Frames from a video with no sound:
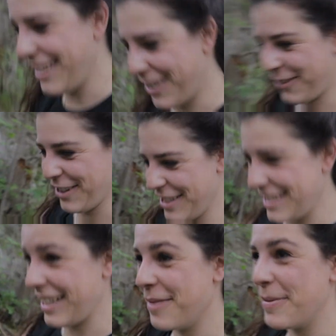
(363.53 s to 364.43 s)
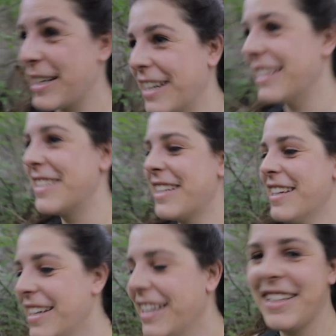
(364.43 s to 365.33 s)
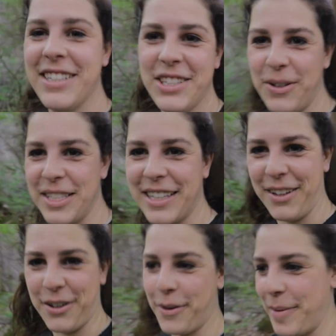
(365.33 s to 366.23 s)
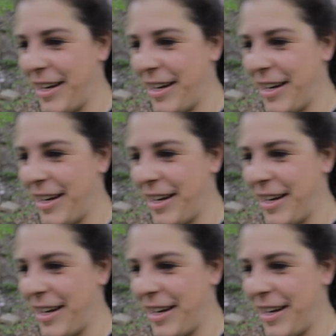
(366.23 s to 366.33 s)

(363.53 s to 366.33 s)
the quarantine because this is always a killer for